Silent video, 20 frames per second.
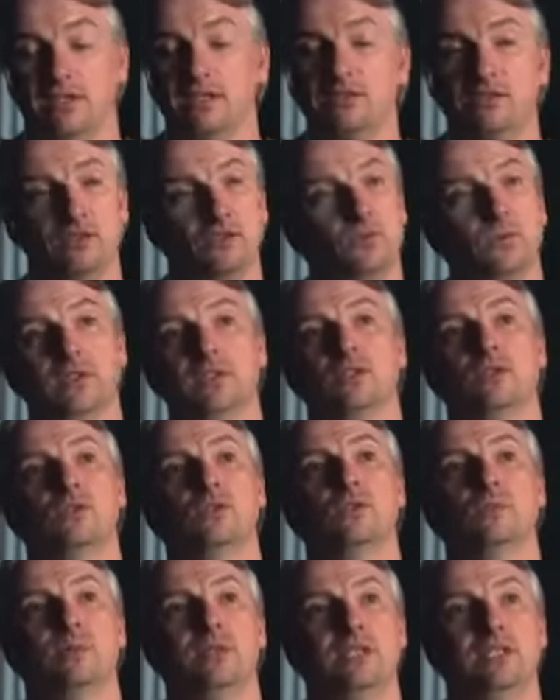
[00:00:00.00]
This is when the
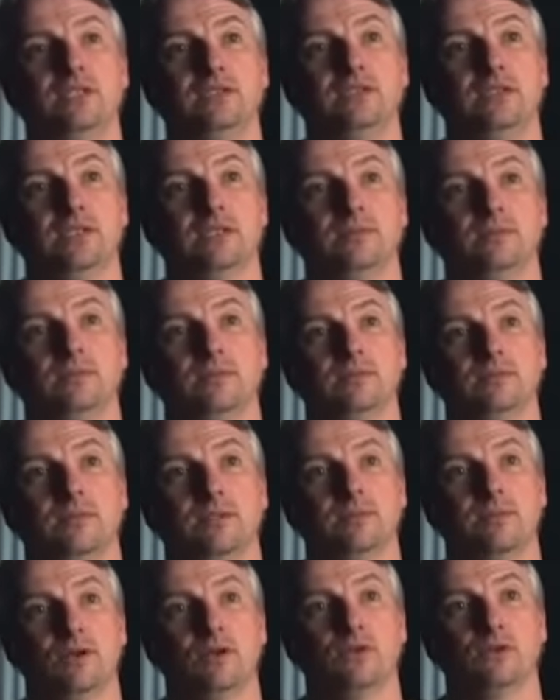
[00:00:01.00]
group needs him
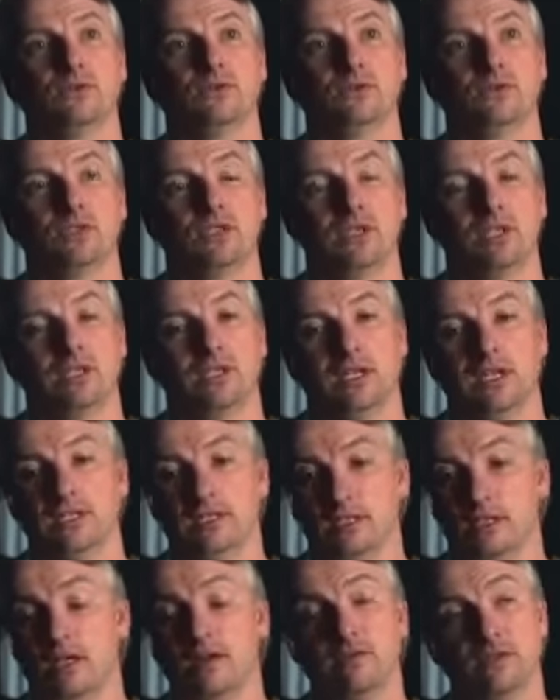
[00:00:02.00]
the most,
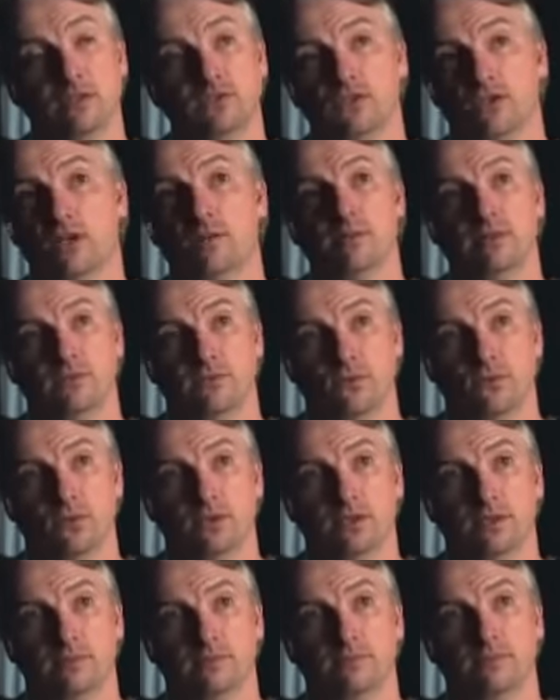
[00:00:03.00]
and the governor's coming for
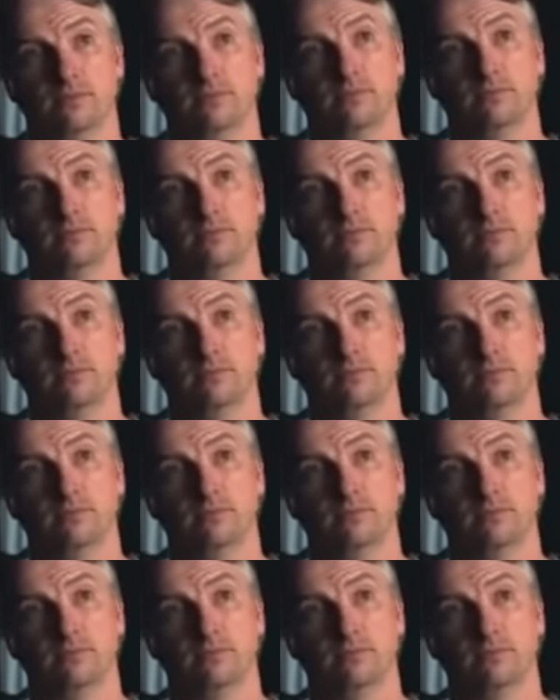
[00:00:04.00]
him,